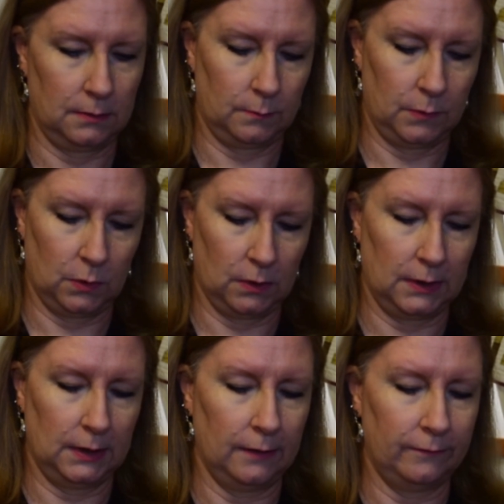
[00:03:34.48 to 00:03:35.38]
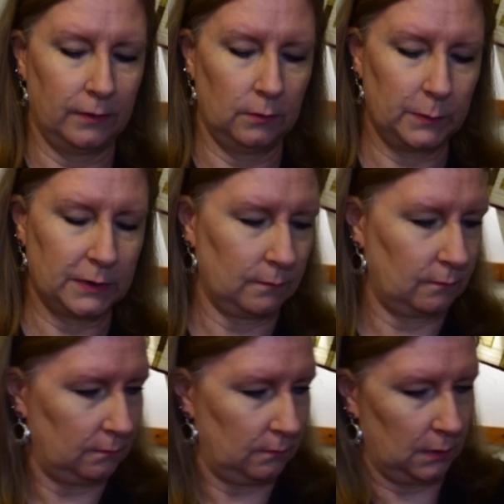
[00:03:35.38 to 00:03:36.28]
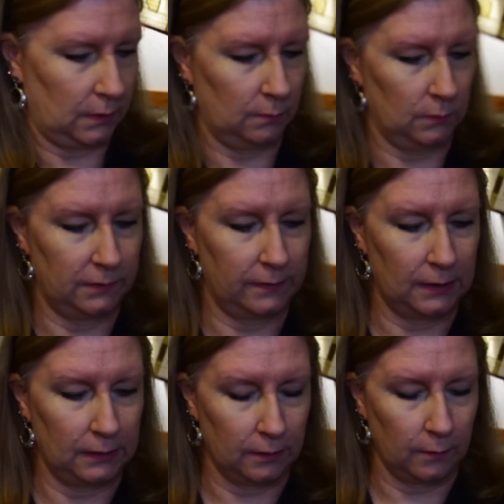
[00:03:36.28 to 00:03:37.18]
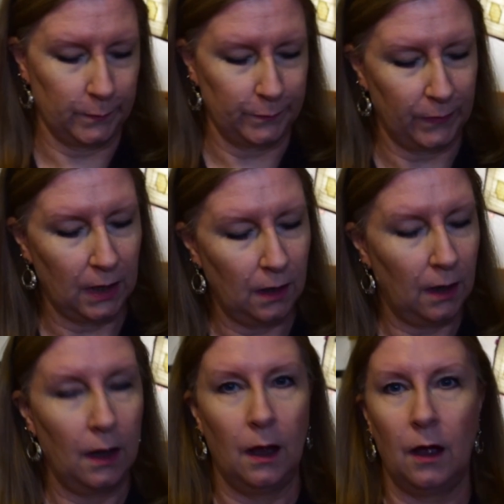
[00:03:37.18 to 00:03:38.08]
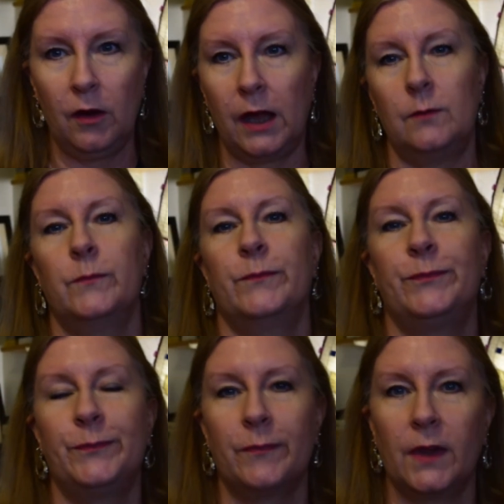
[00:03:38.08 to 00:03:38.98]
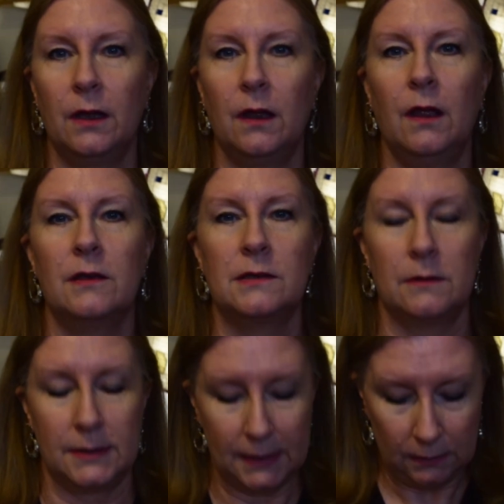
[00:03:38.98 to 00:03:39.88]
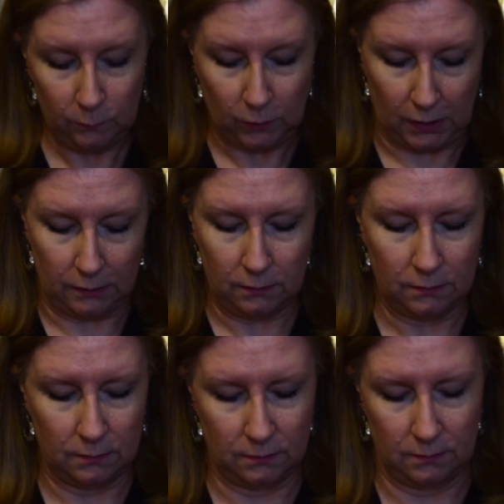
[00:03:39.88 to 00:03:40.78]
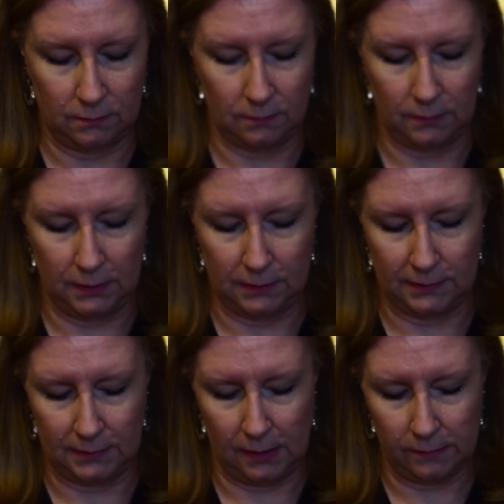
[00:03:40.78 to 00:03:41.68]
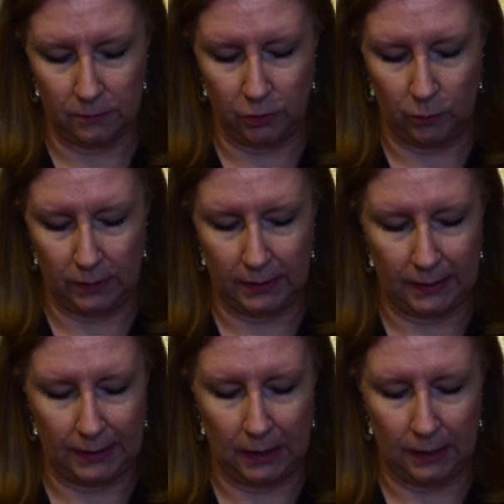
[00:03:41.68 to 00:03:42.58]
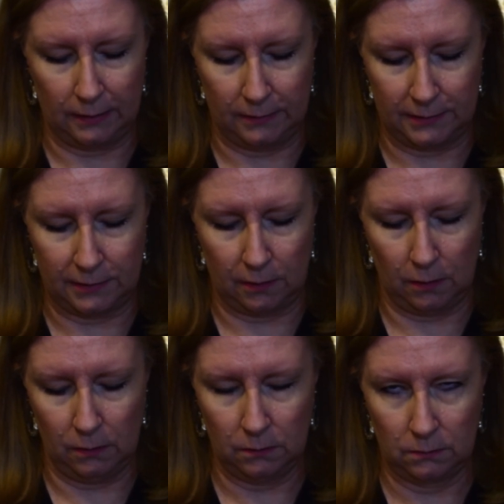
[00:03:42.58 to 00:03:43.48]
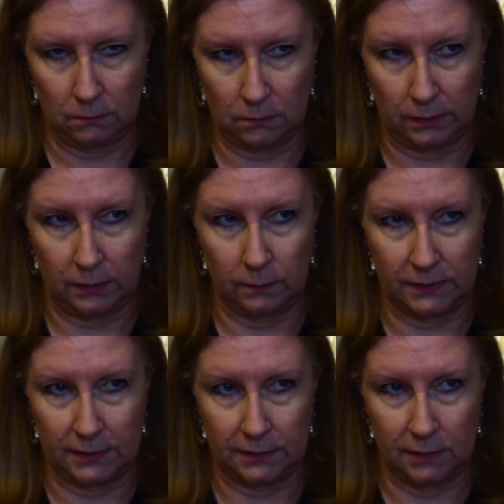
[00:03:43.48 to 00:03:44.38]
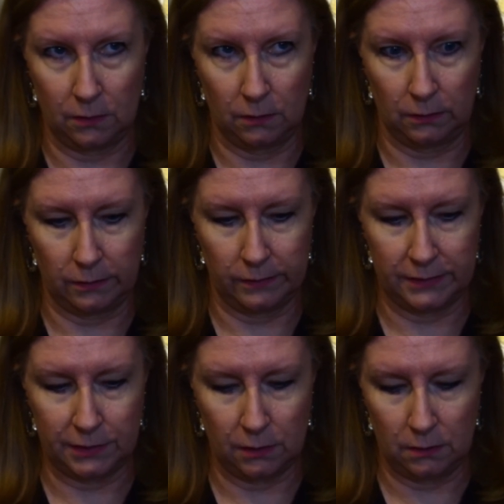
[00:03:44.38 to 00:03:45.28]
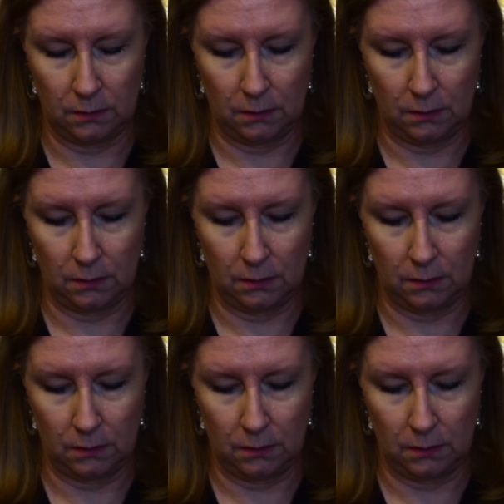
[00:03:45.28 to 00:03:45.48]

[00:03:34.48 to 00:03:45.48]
Poor unloved, oops. Okay, we'll do that later. Okay, so the second one is another new one that I got this year. I think it was this year, earlier this year.